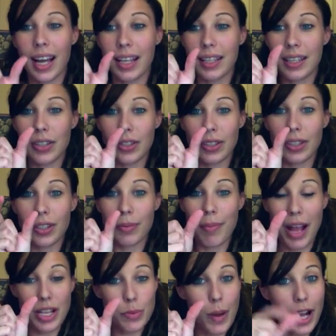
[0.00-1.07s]
little
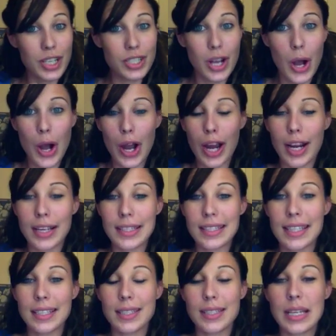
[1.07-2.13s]
Matchbox cars,
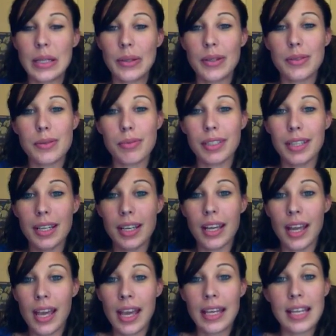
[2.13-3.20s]
and so it was
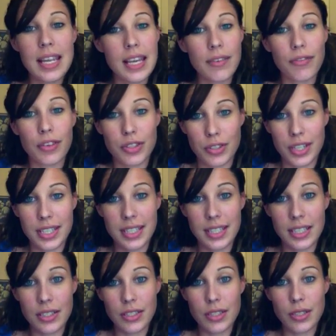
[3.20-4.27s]
really neat for
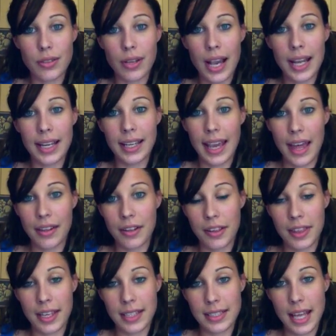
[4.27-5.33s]
Tristan to kind of gather
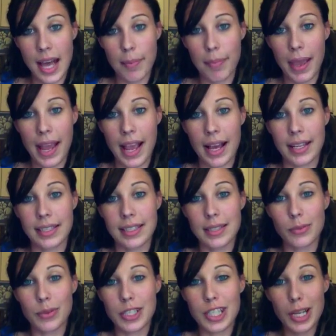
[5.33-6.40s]
things up, and
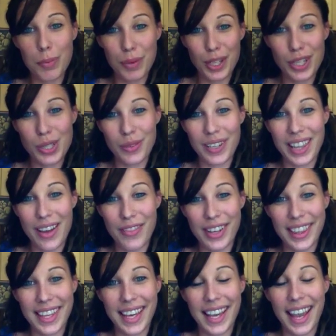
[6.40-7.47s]
we took a picture with
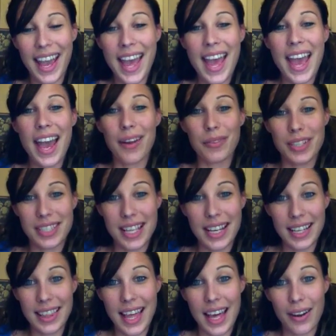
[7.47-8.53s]
everything, and we're
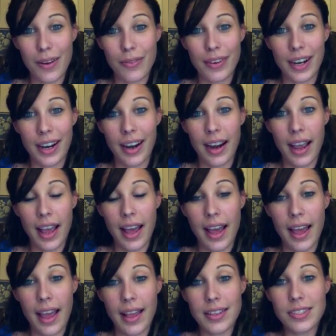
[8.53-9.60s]
sending that over
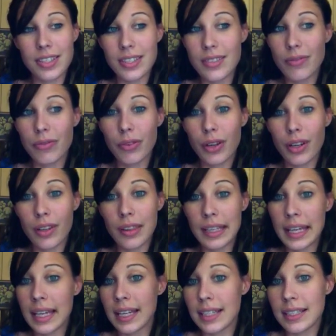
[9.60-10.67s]
just for the
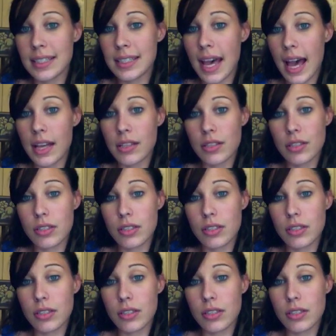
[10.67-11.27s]
kids that